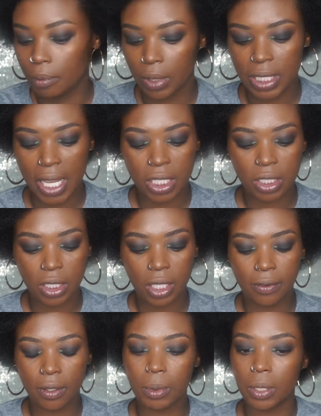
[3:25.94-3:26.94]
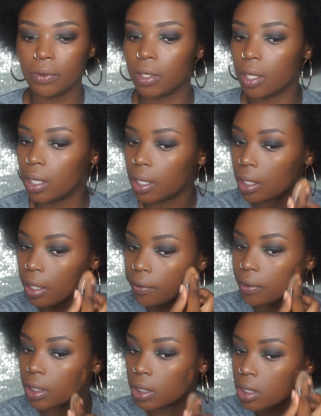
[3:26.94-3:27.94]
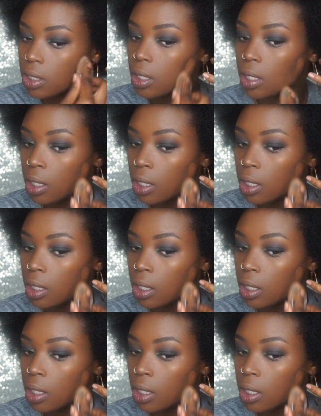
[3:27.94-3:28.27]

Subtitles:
It's actually giving me really good coverage.